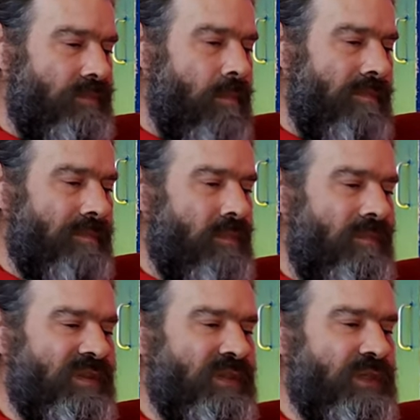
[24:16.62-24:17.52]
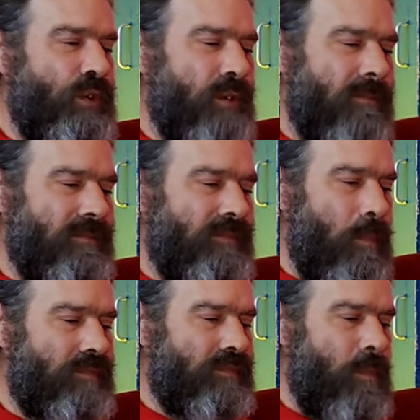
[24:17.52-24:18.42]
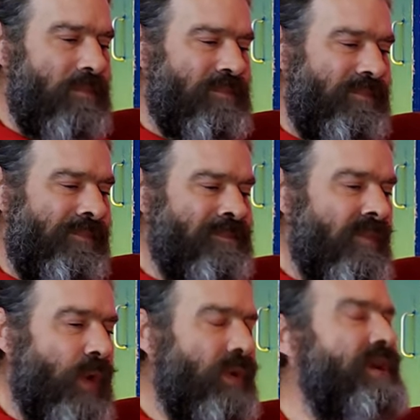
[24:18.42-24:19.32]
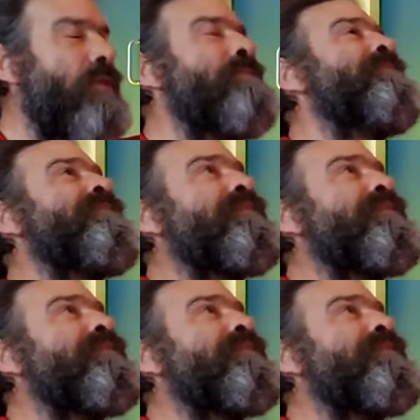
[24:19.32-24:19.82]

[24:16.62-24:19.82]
That's right. To talk. And he gets killed, but she Well, gets no. up.